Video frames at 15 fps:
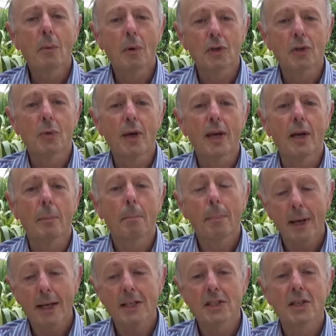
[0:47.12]
what you hear,
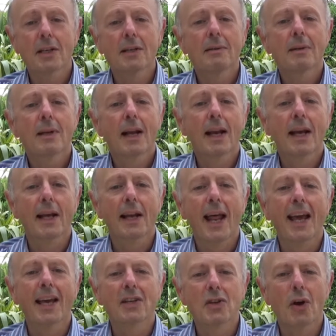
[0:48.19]
please click
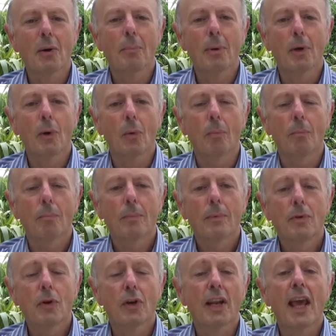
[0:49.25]
like down below.
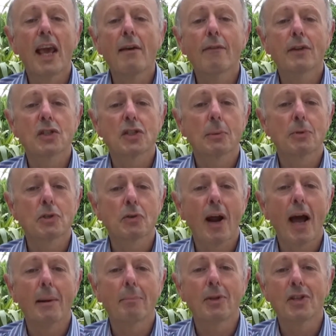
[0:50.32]
You could even
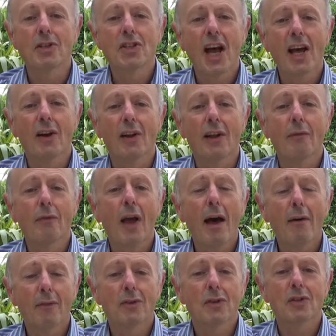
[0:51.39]
subscribe to the channel if you
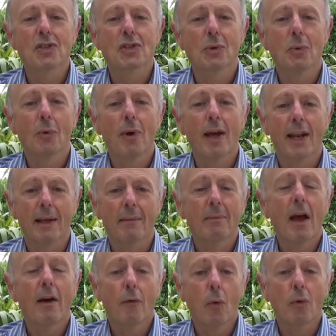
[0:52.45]
haven't done so already.
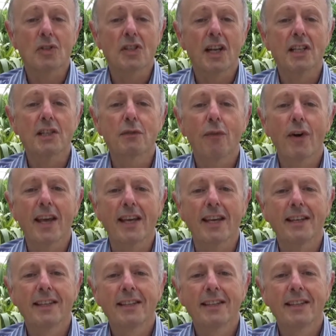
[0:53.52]
Of course, it is free.